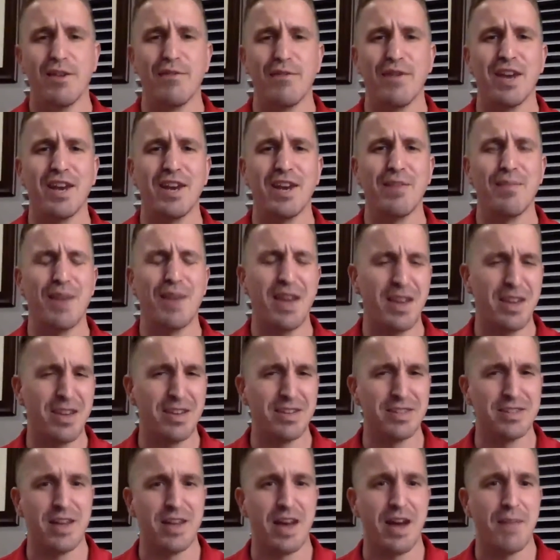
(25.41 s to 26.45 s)
Fannie Mae
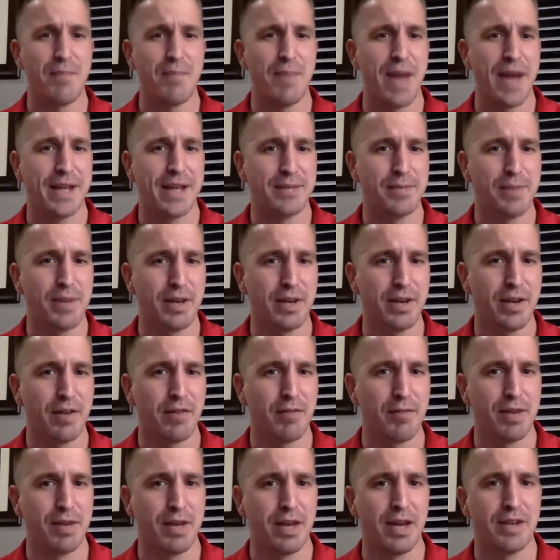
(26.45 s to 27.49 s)
is not backed by a
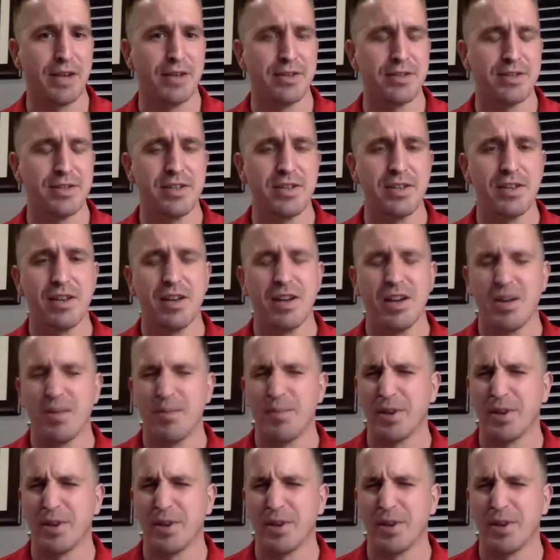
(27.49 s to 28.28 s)
government agency,